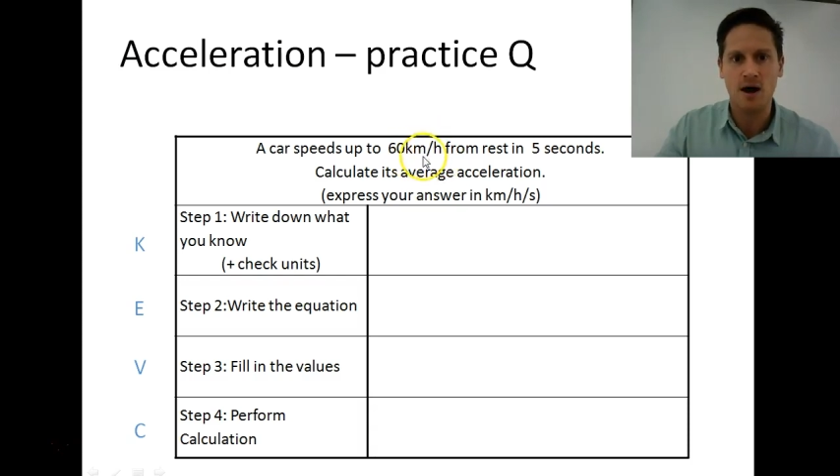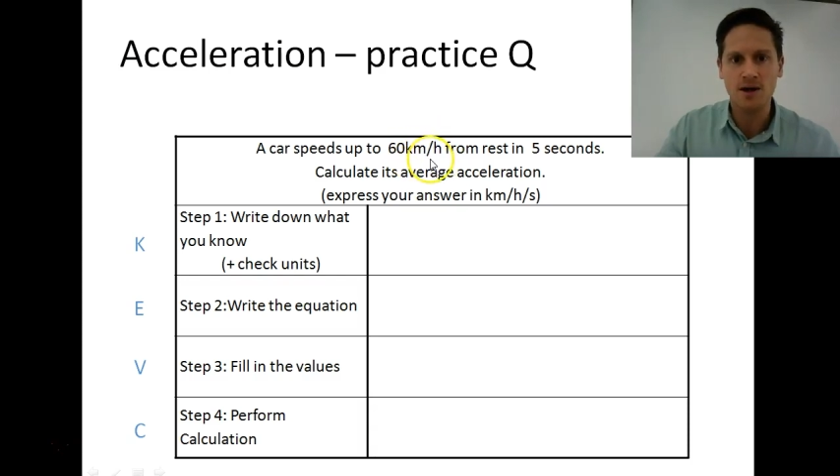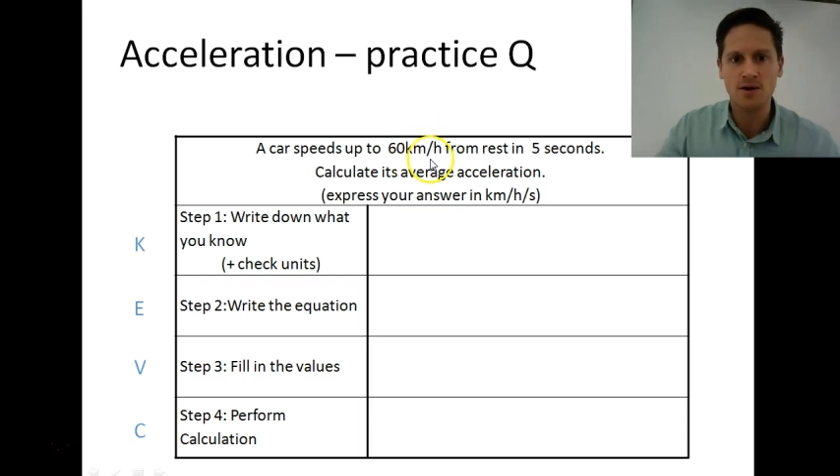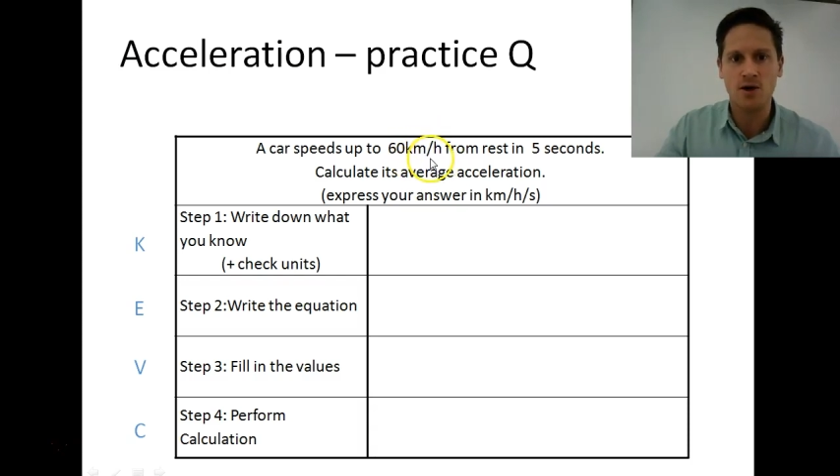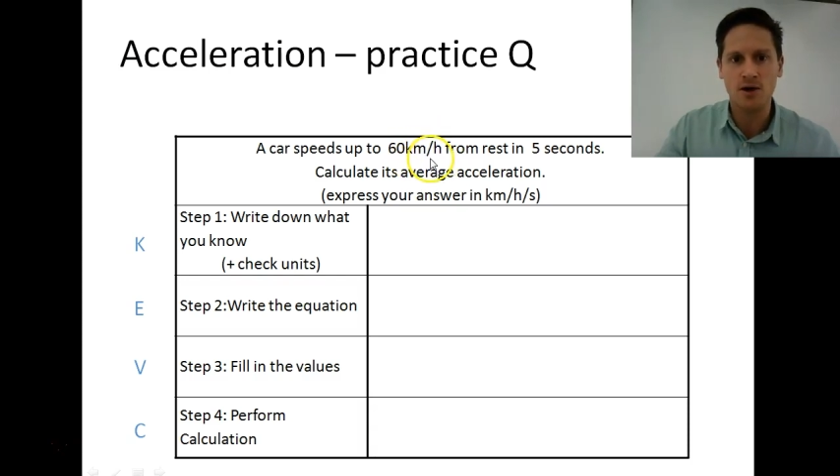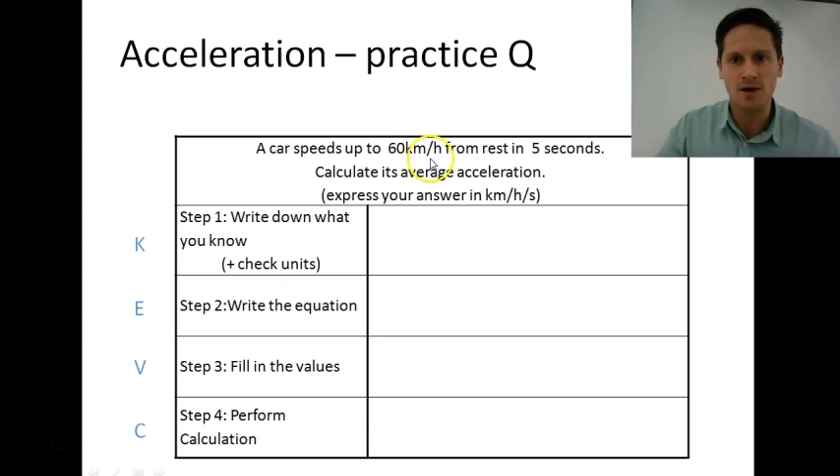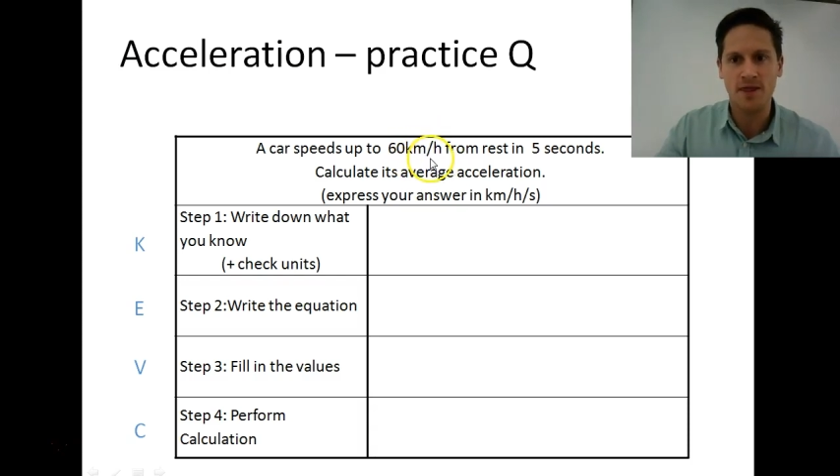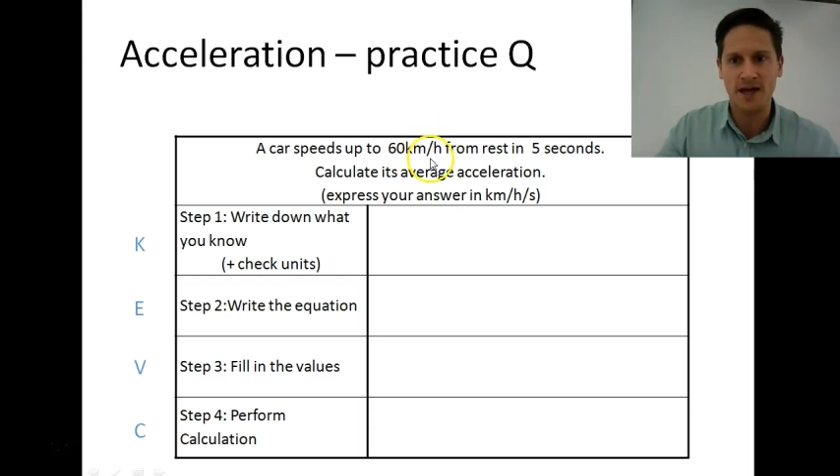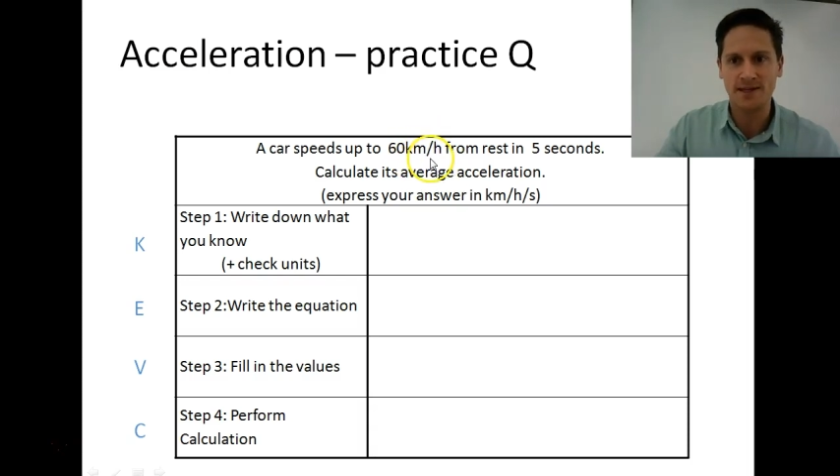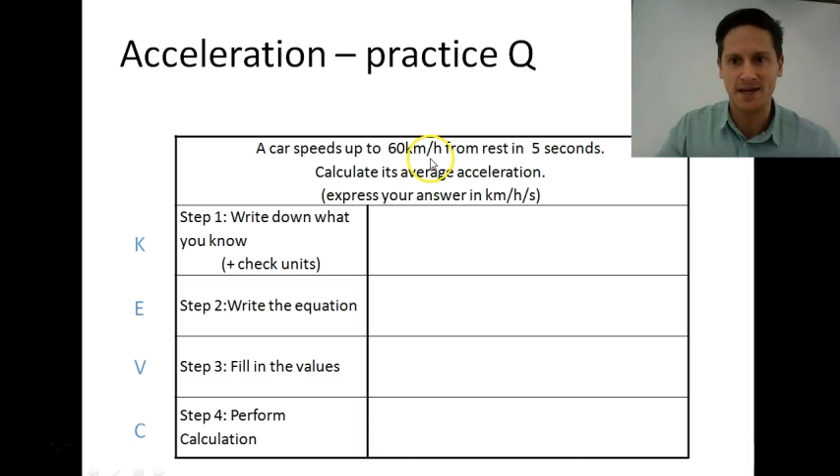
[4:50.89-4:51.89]
I know
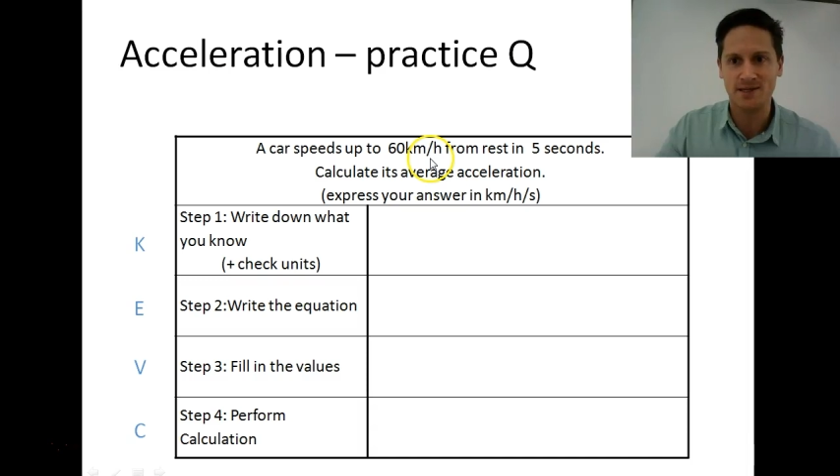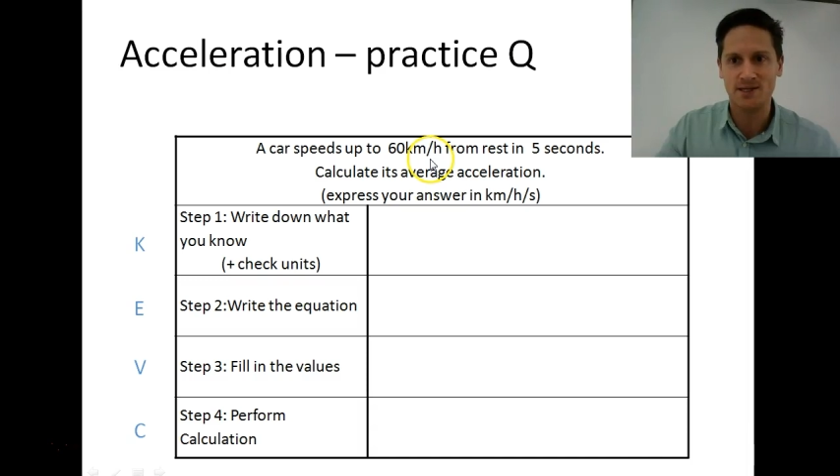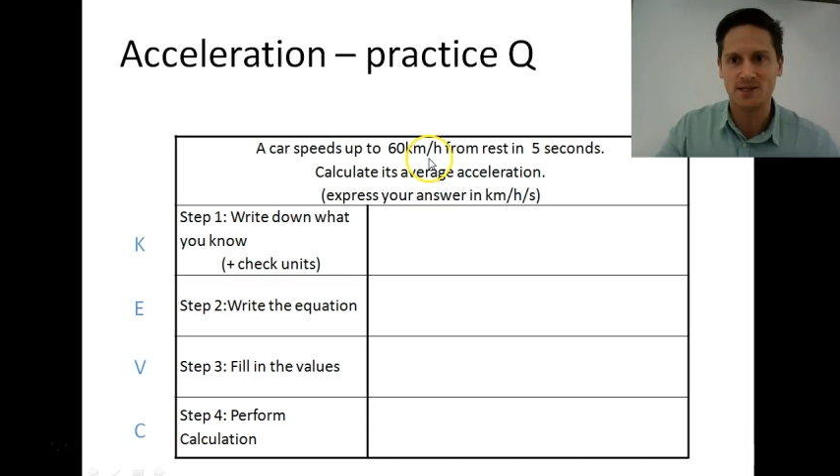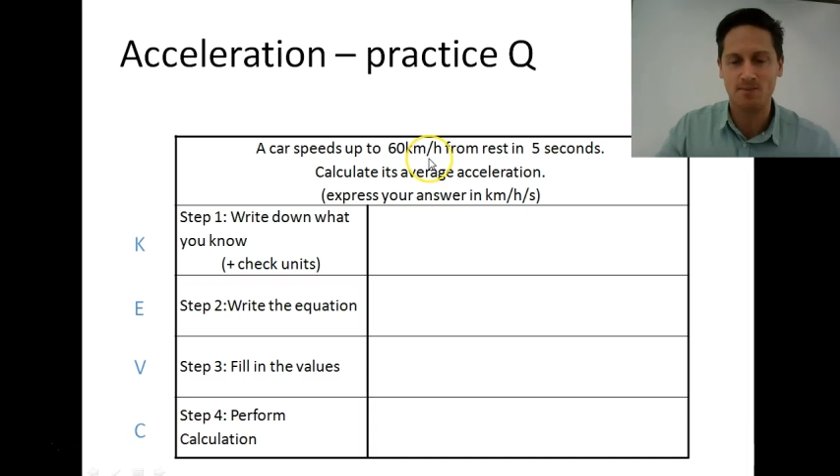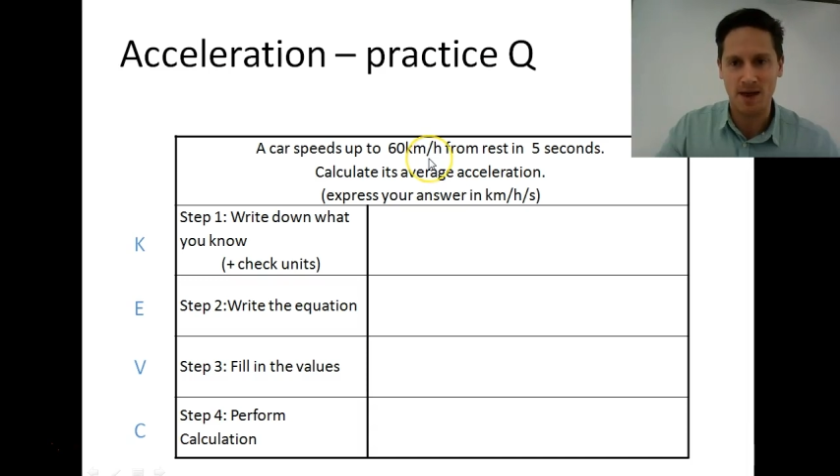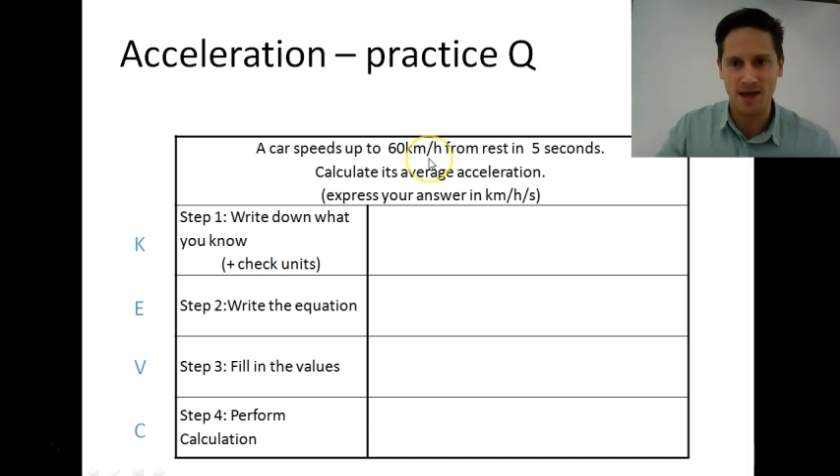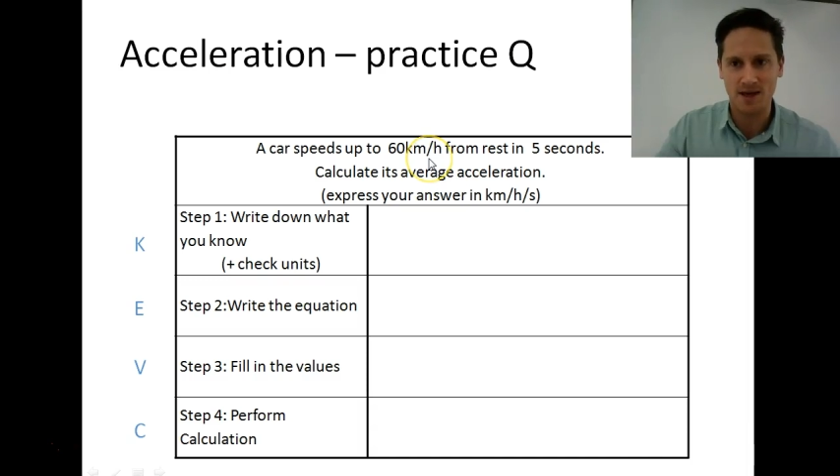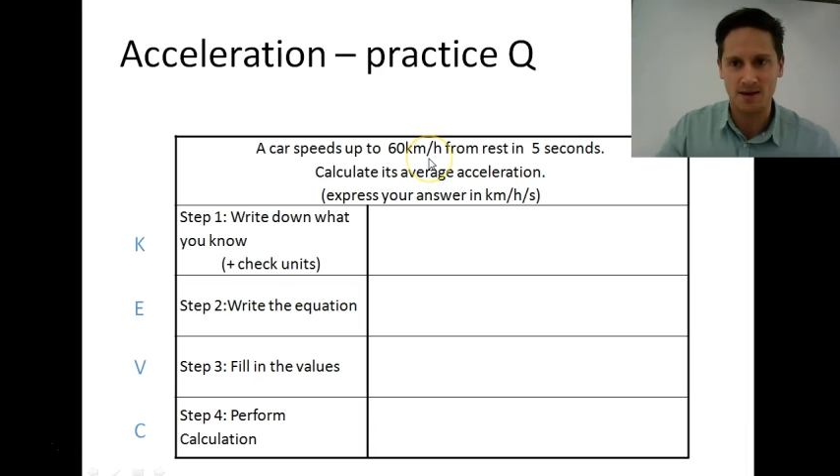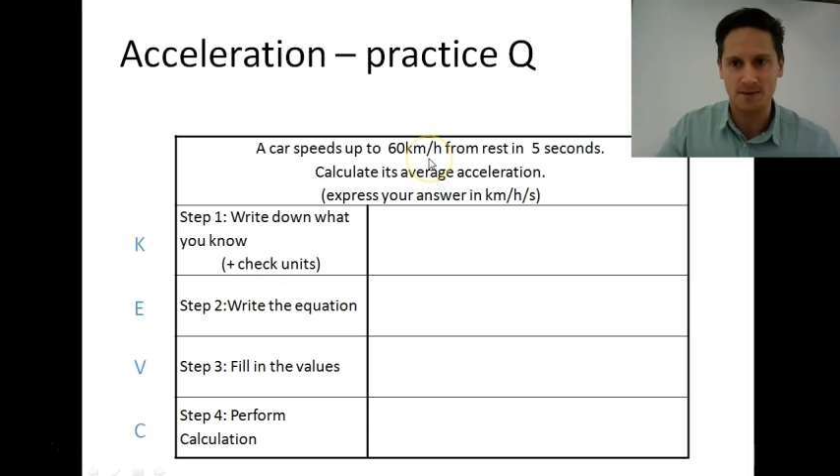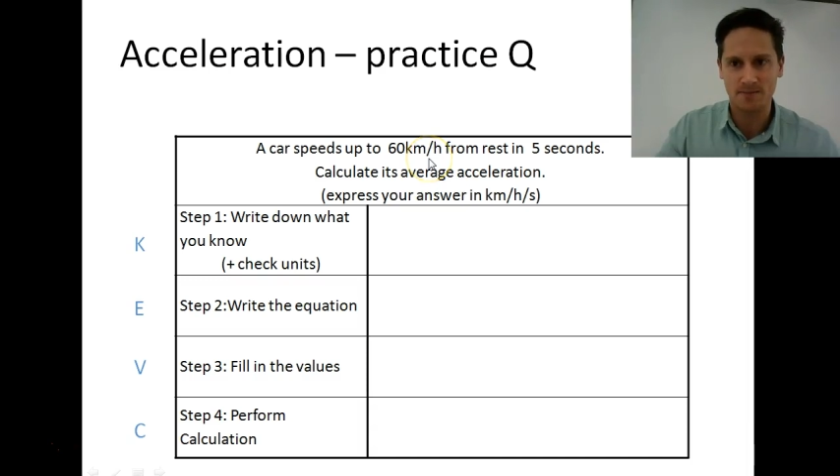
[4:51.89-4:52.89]
that that's a
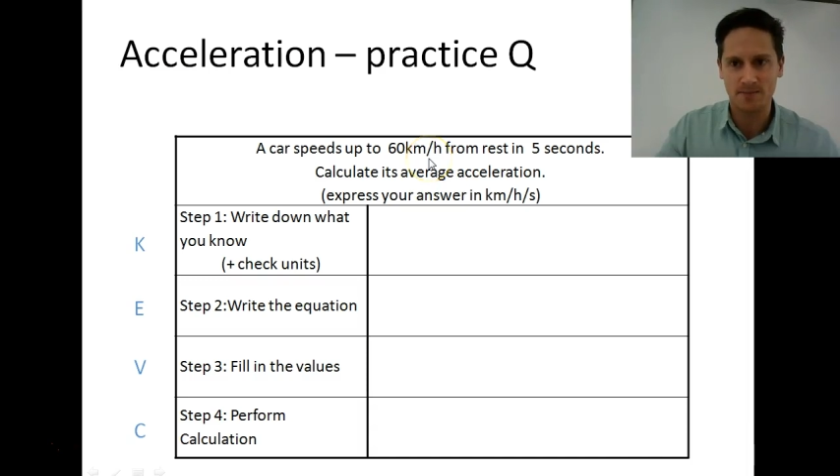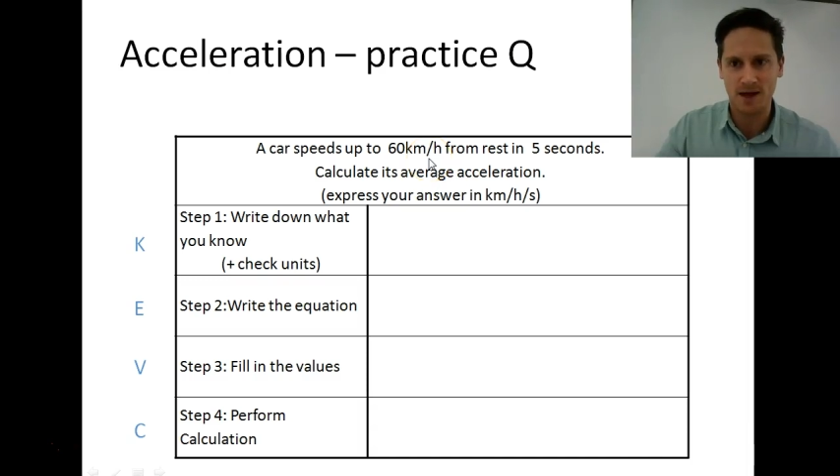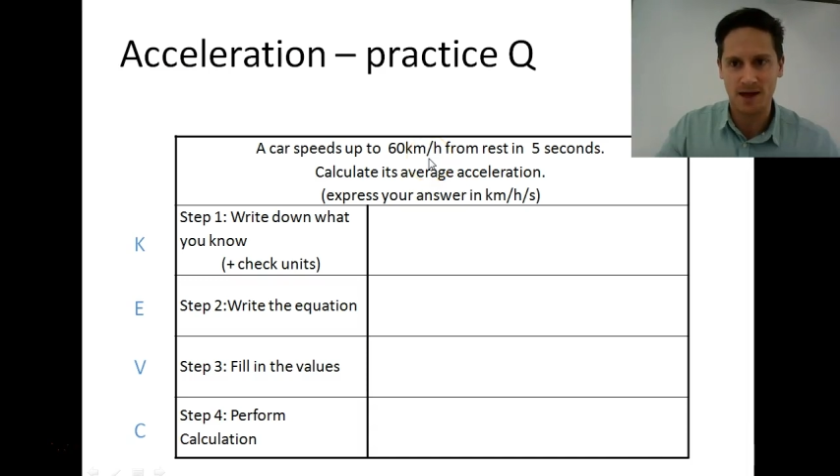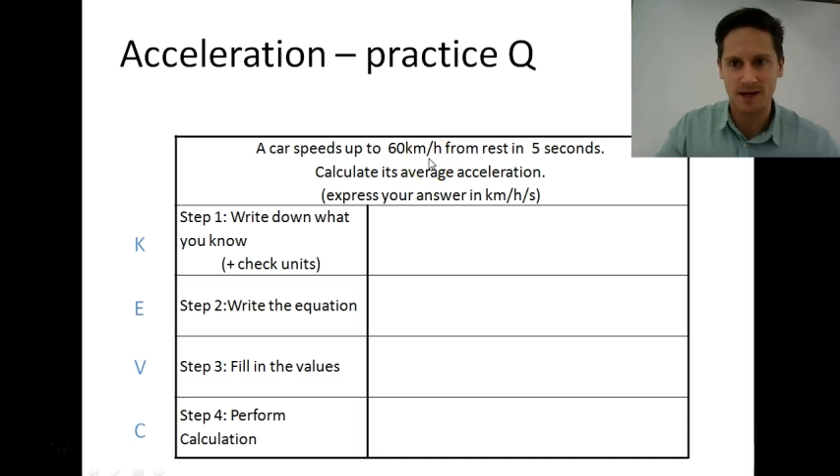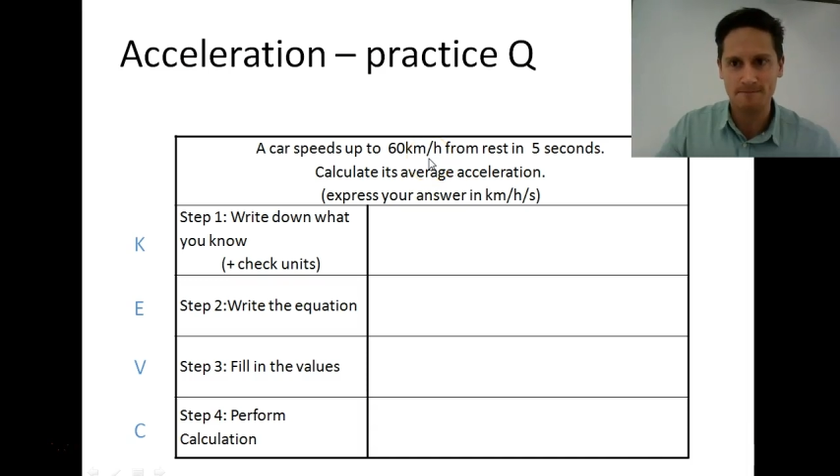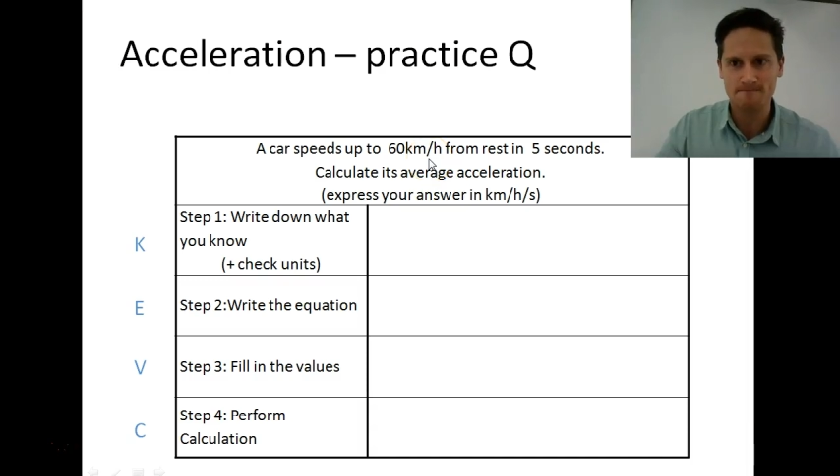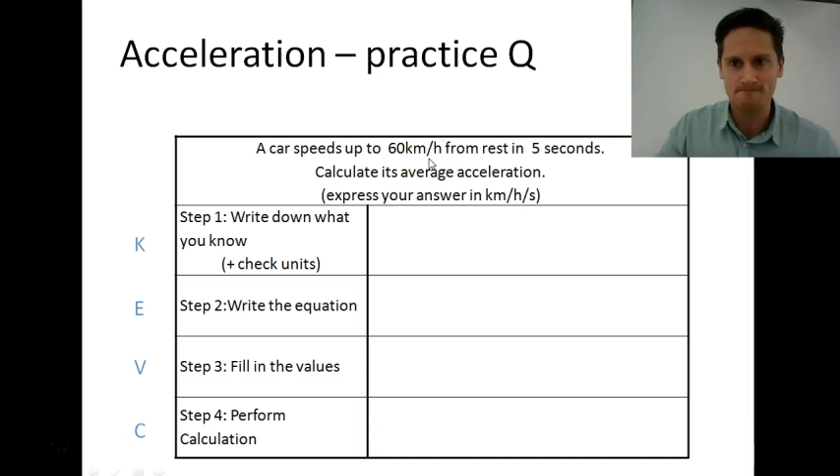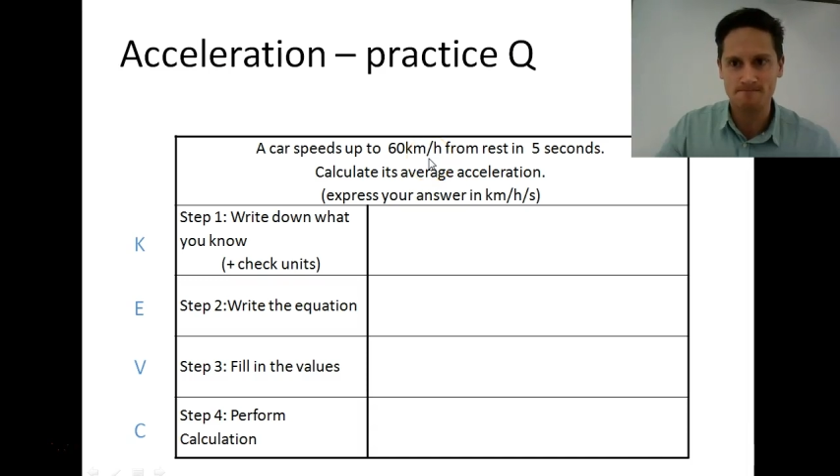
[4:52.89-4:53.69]
speed. Okay.